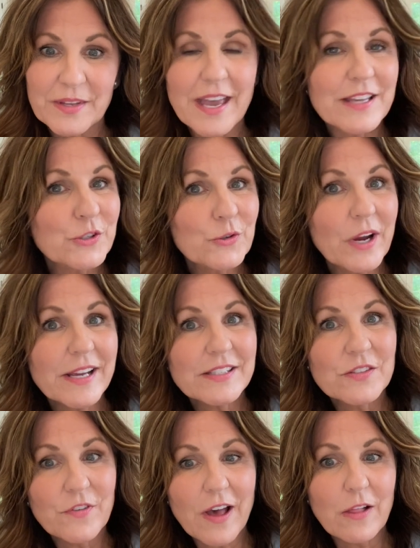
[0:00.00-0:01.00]
As
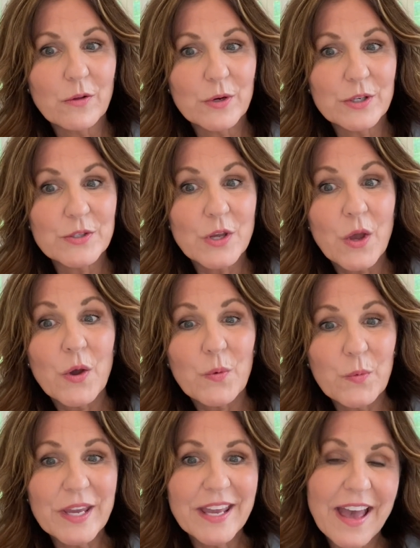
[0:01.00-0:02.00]
Christ followers,
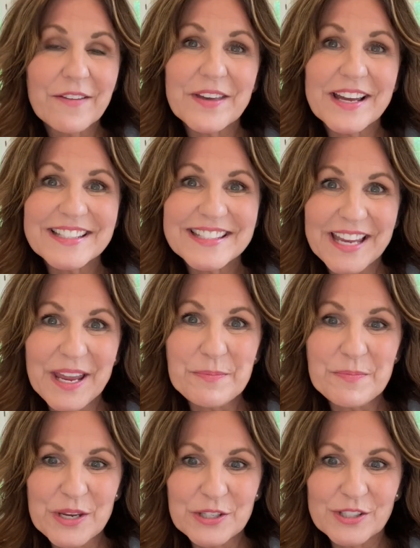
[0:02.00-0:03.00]
we have that
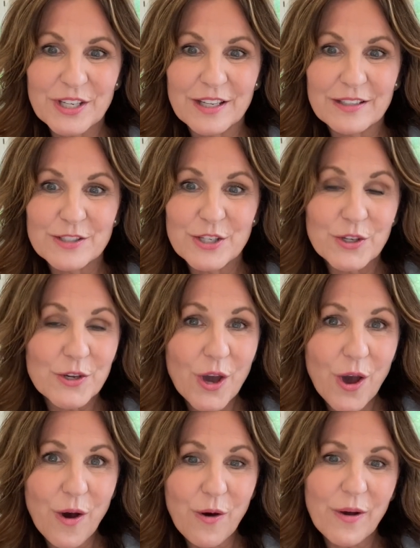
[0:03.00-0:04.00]
same mission to
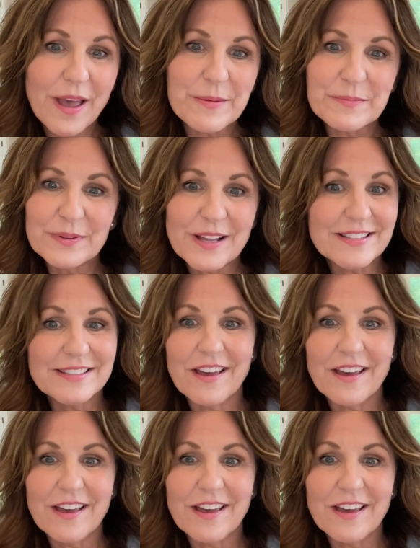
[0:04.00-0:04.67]
go and bless